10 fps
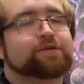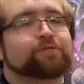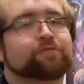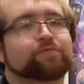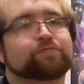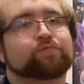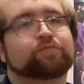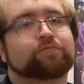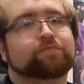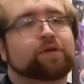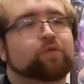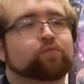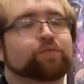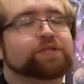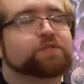to, you know,
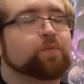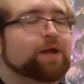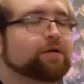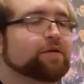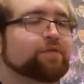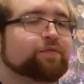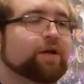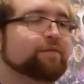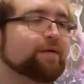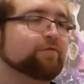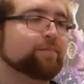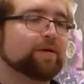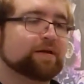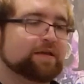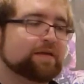Rich Schweikert in front of
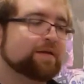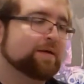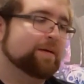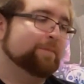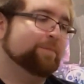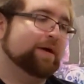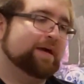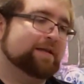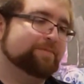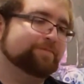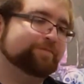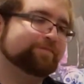everybody, but